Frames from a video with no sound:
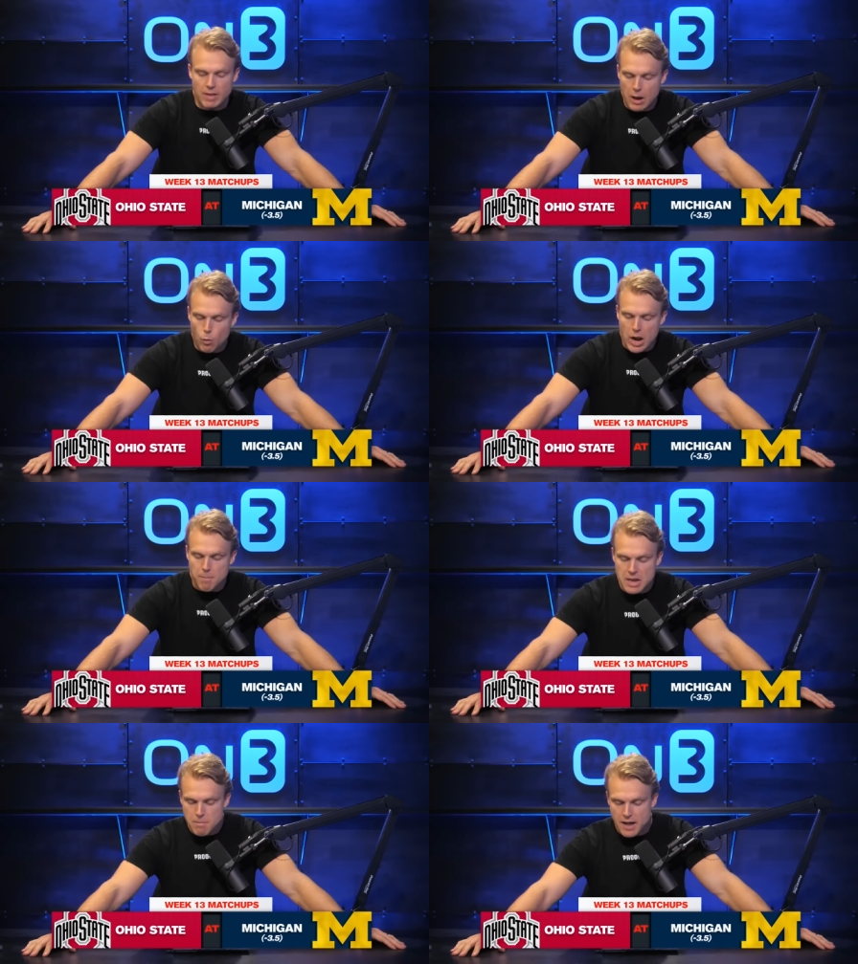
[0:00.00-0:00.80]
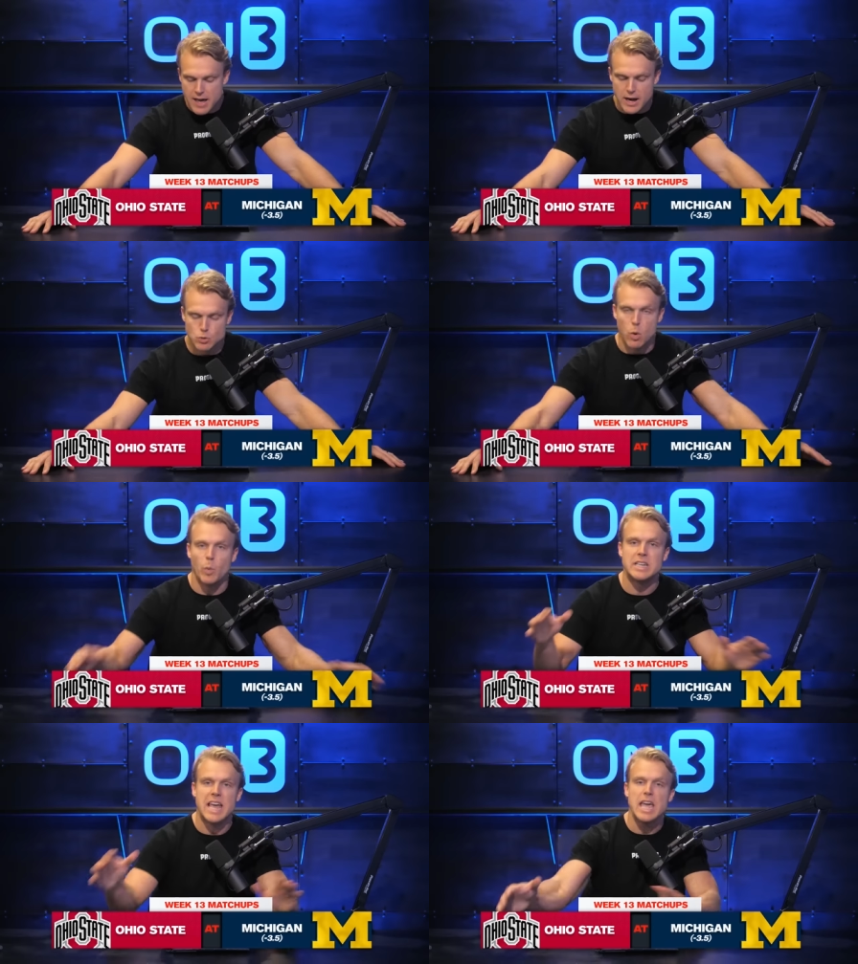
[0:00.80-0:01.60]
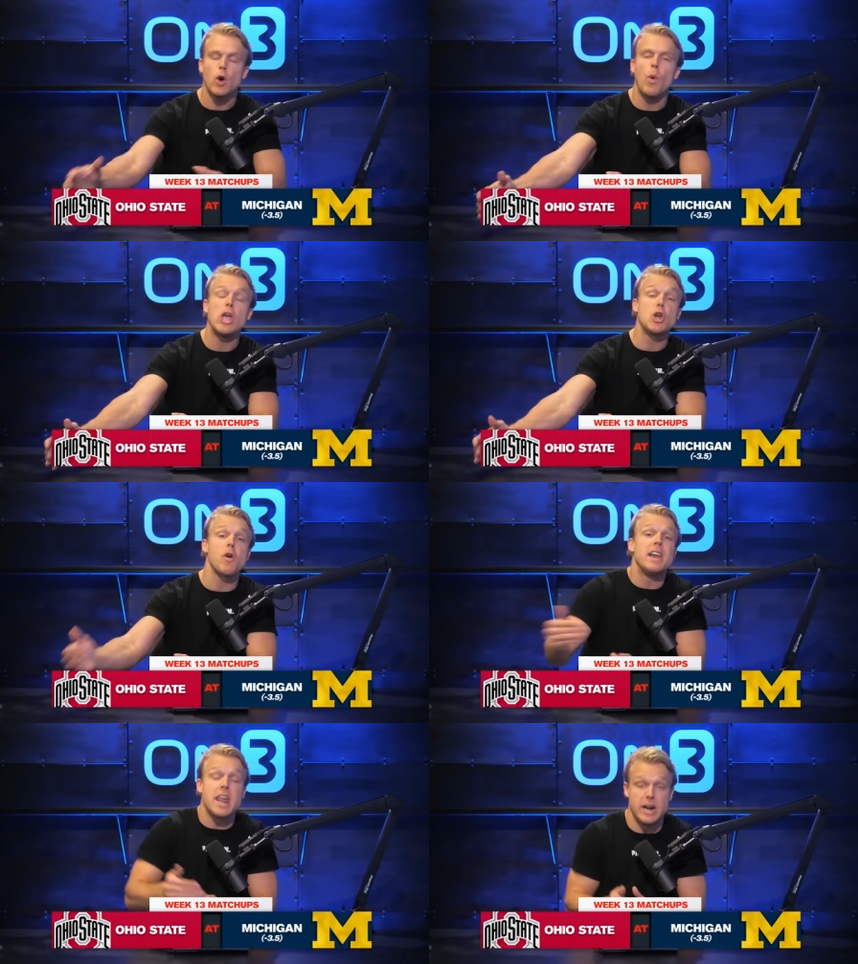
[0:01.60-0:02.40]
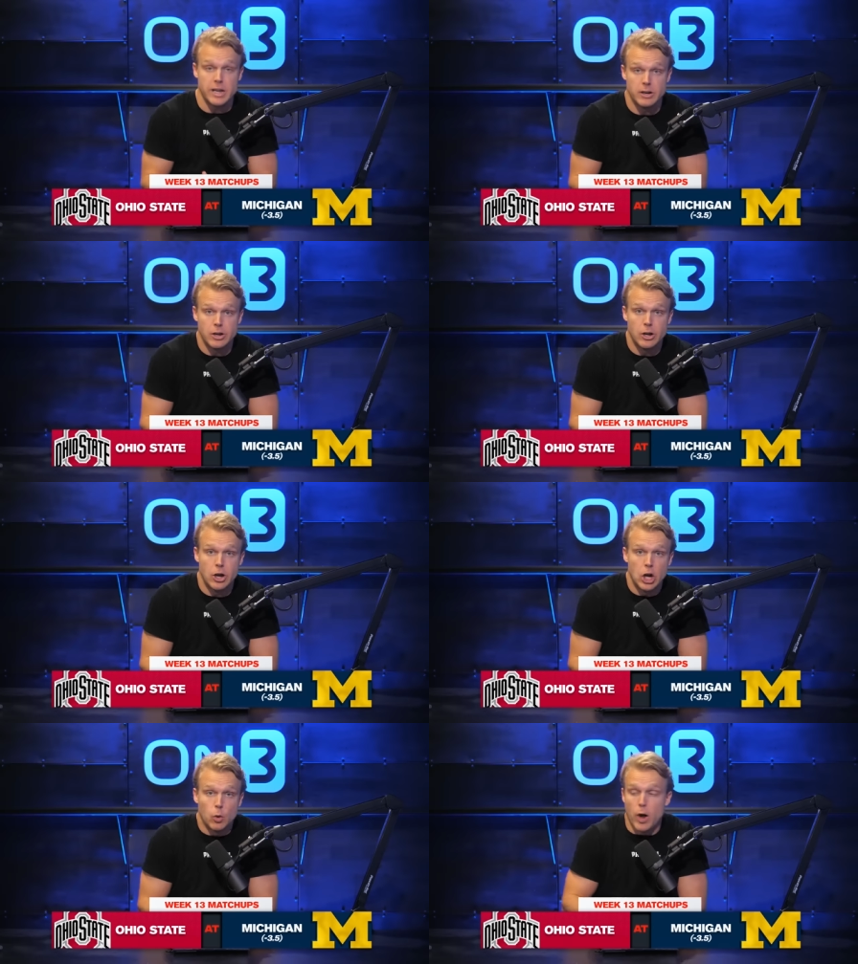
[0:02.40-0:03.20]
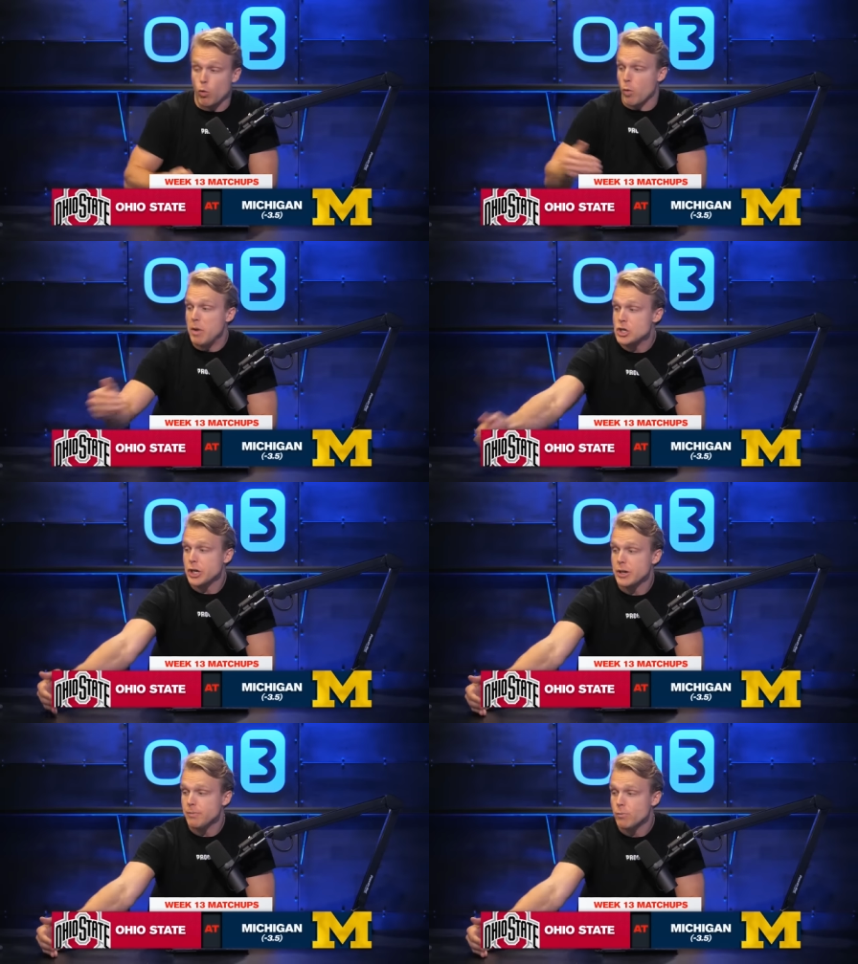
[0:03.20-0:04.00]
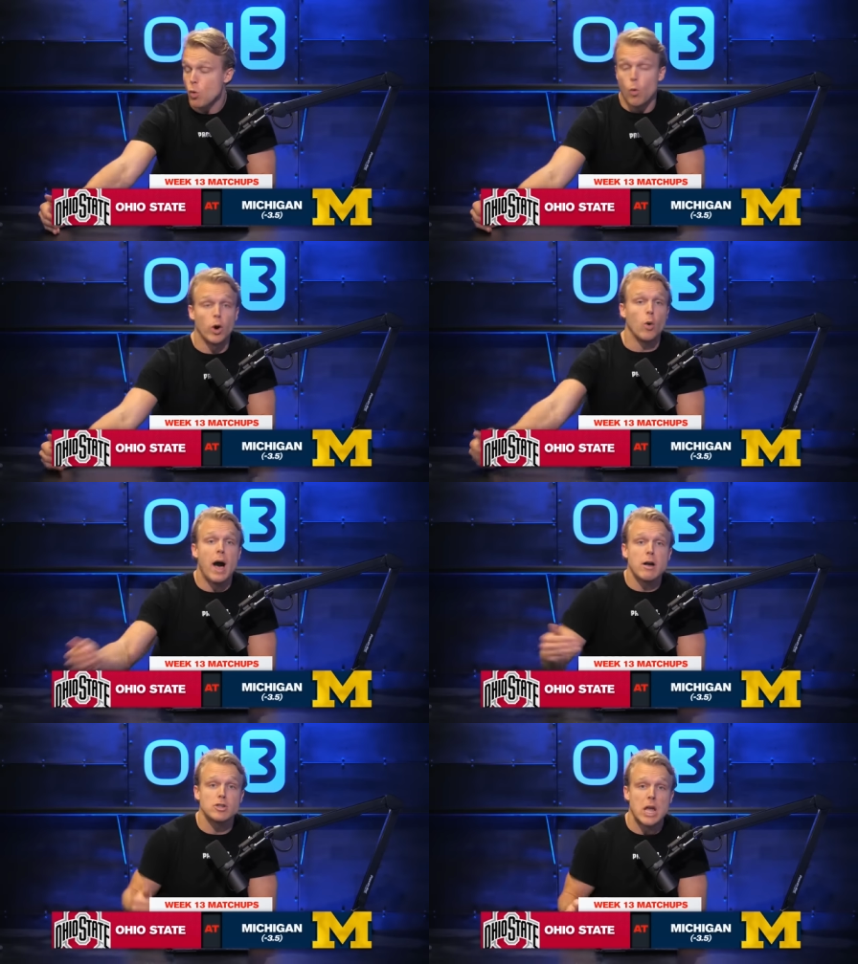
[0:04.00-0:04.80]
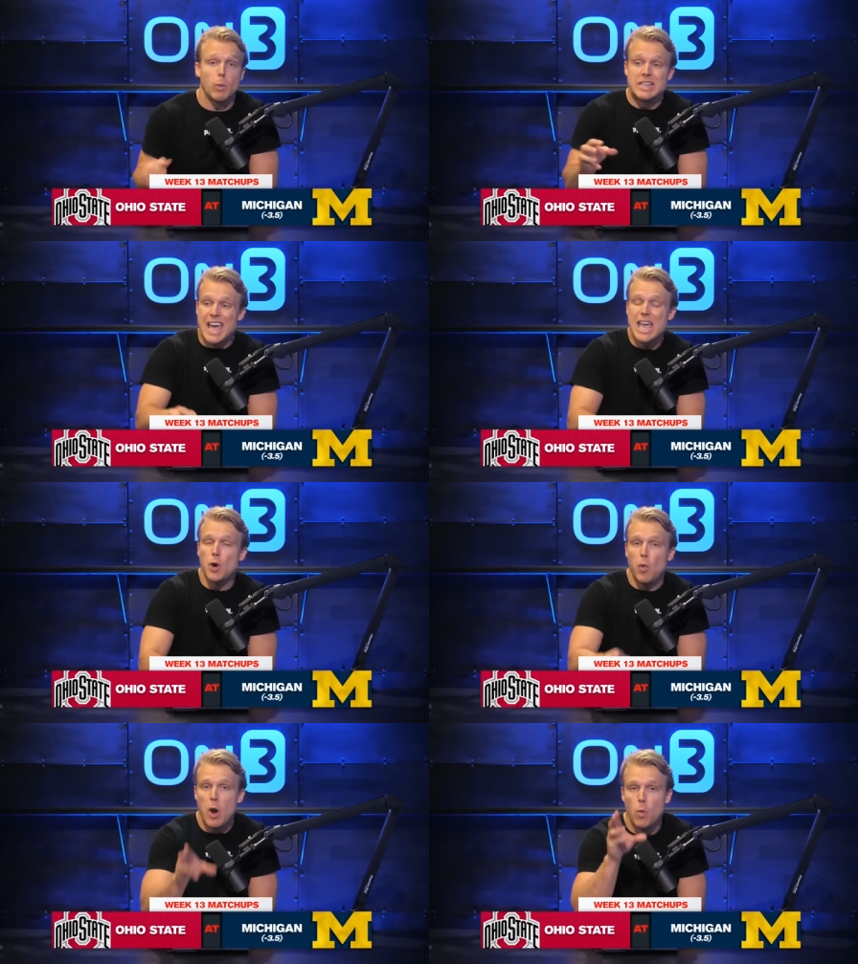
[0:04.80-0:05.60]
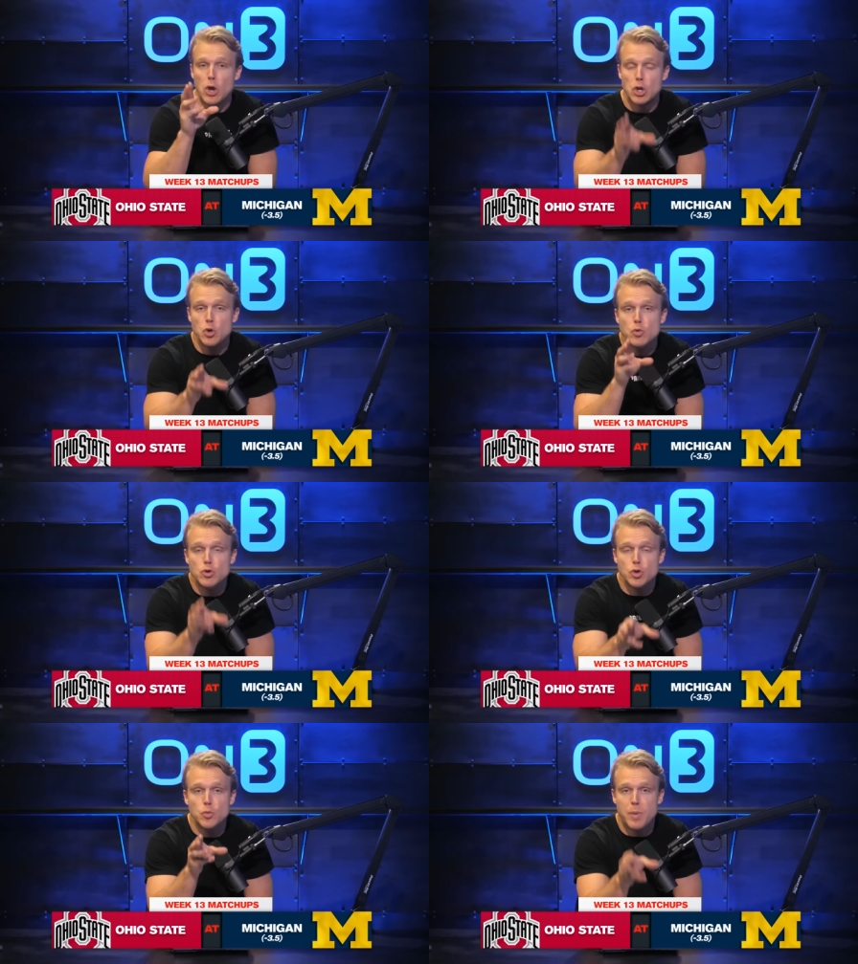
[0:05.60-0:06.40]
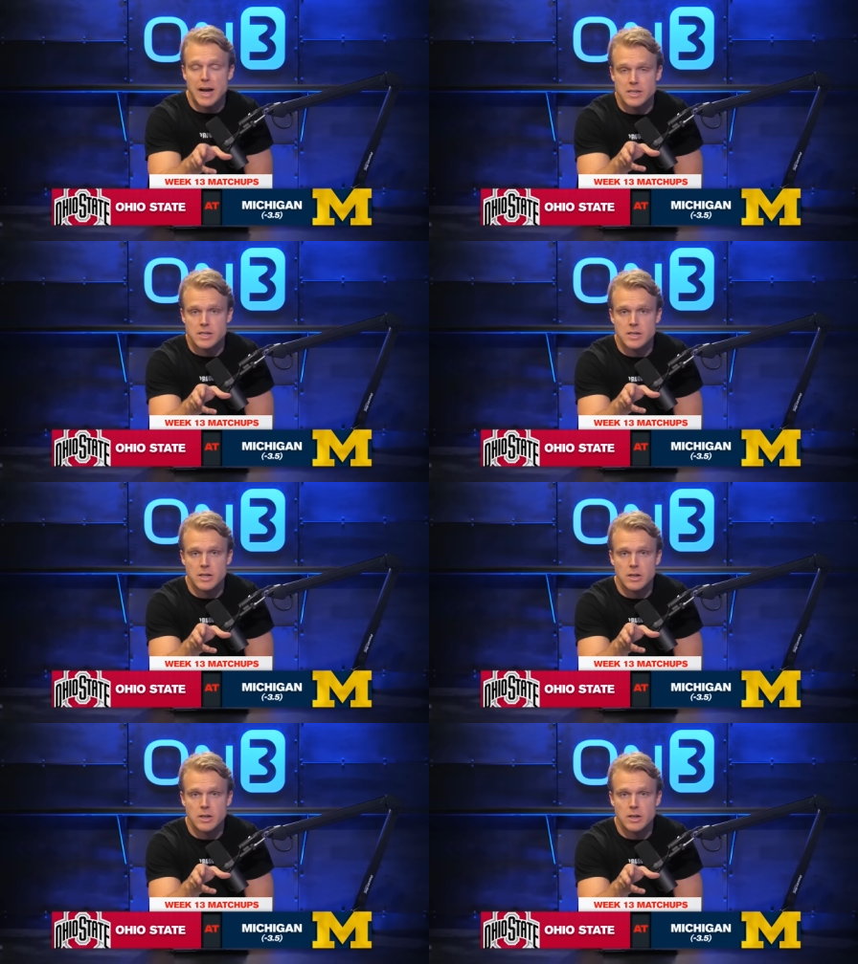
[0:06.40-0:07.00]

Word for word: And what I mean by that is when we take away your identity, whether we're Michigan or we're Ohio State, we take away what you do best.